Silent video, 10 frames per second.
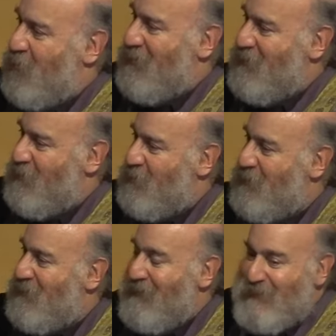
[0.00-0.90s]
organisms,
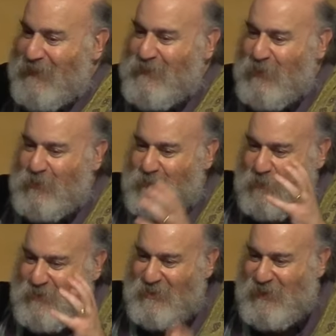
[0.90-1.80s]
it goes
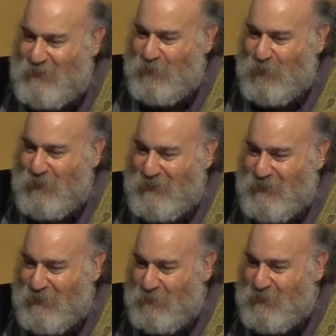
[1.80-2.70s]
from successful
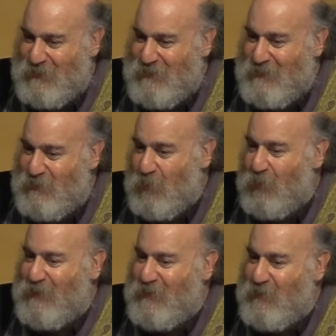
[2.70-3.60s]
organisms to
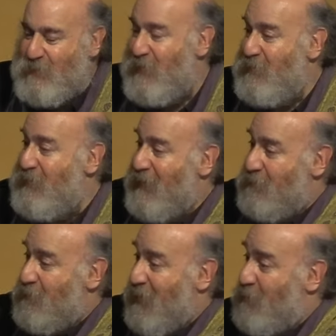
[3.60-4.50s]
organisms that are
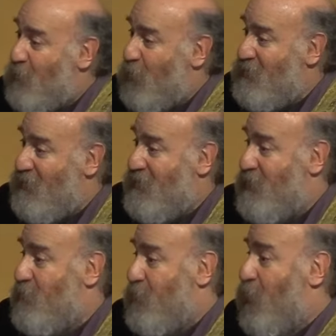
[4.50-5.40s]
yet that are more
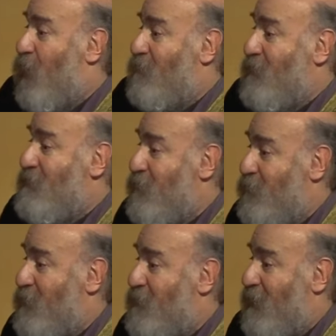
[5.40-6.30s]
successful often in
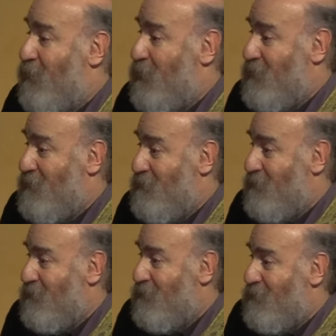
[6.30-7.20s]
different environments
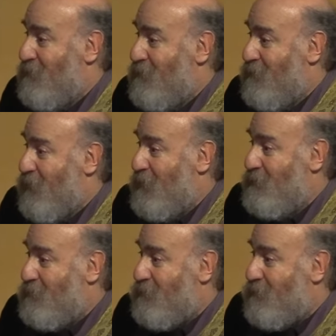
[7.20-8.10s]
right
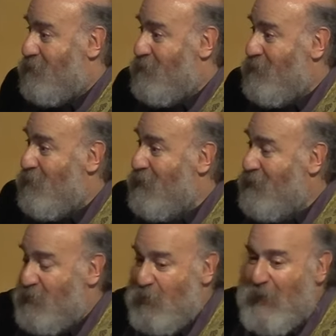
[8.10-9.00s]

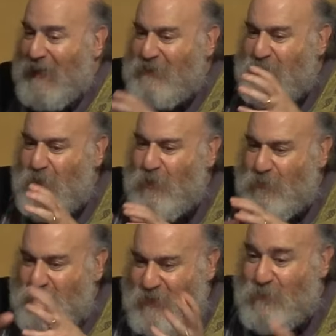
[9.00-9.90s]
so how do you go
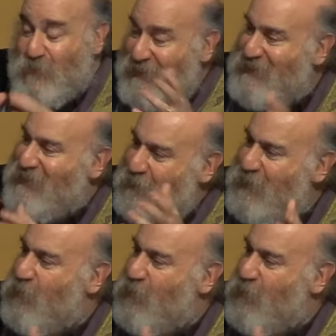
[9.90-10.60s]
from some reasonably